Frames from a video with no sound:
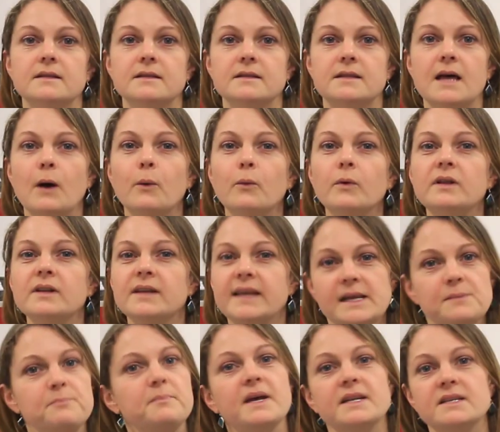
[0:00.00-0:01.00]
That will
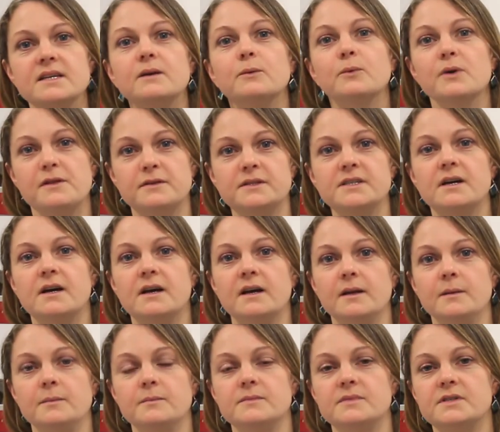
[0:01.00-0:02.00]
get better with
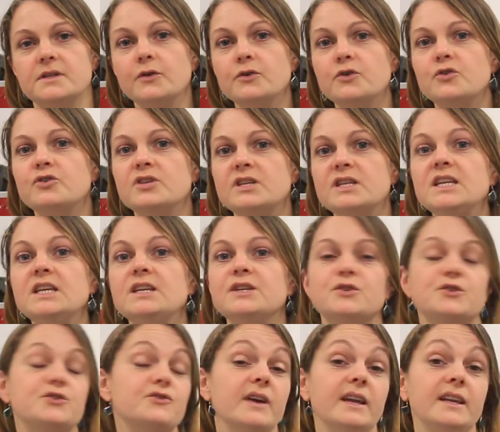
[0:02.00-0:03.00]
time, so you need
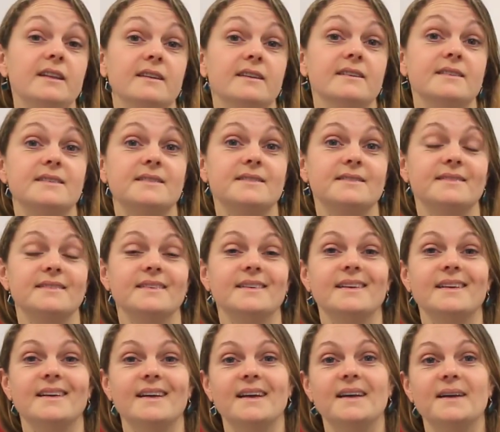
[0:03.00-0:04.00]
to train this.
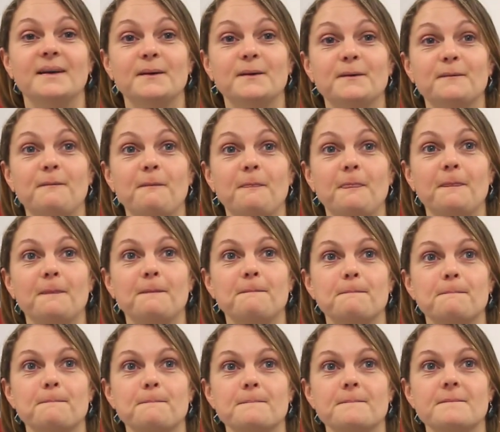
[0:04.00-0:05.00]

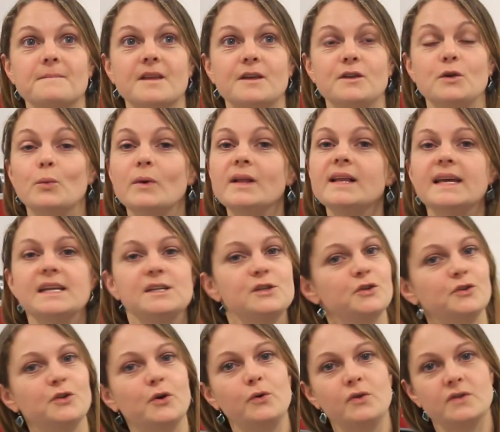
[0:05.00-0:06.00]
You will get
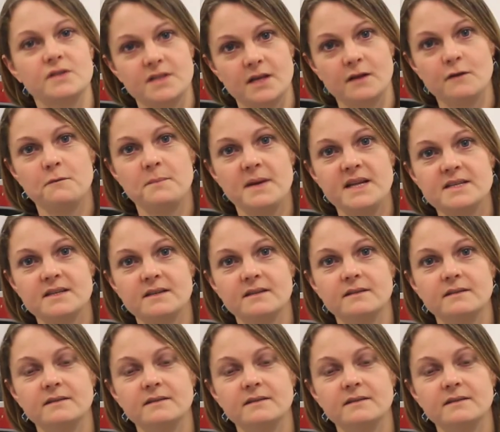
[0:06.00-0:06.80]
to know yourself better.